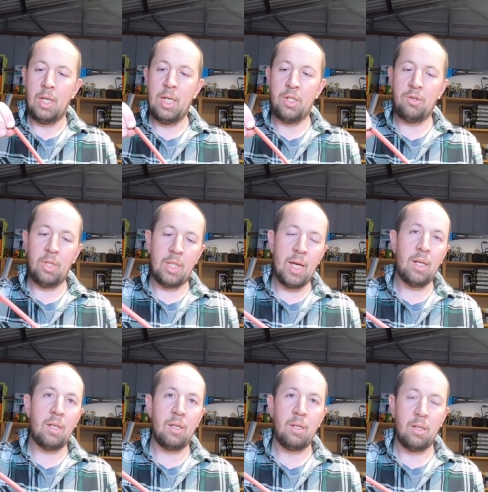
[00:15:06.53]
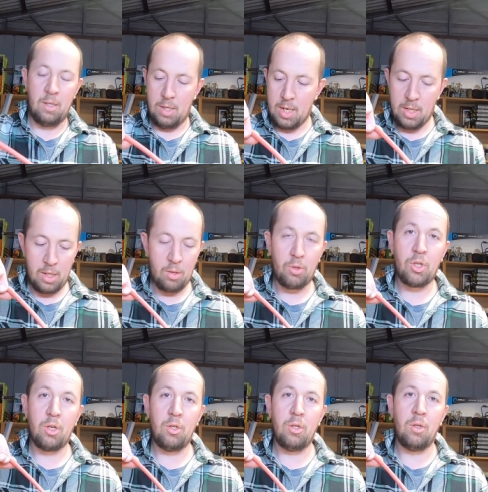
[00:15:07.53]
heat shrink that, and then I'll
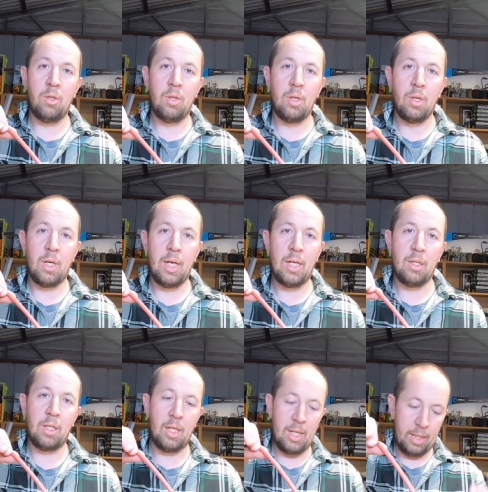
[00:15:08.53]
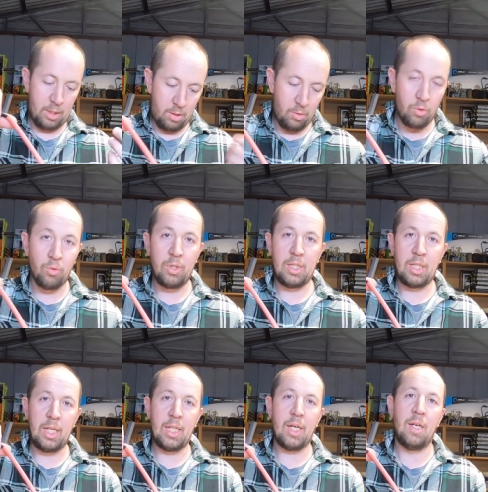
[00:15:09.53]
show you how to connect all this
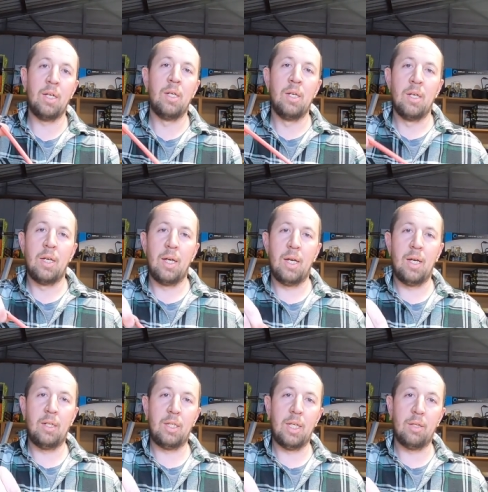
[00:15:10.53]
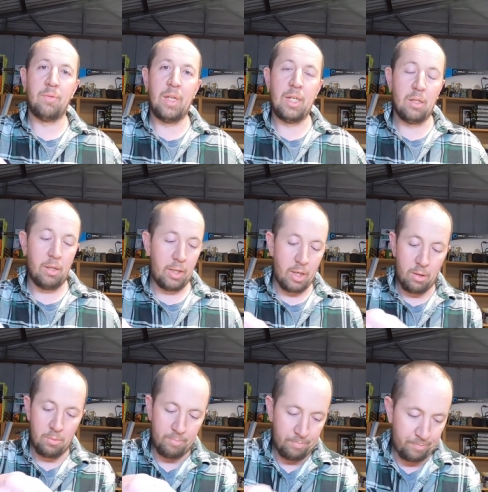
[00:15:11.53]
together and get the flounder light
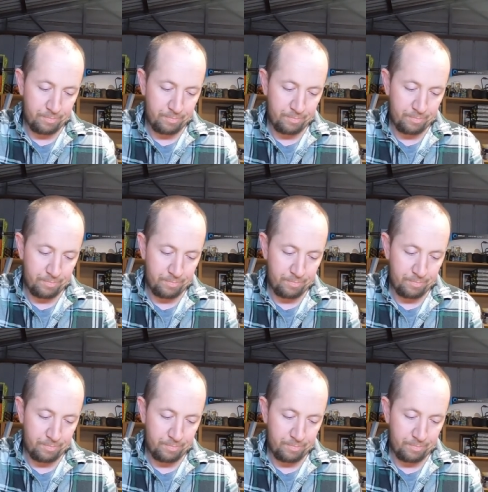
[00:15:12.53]
going.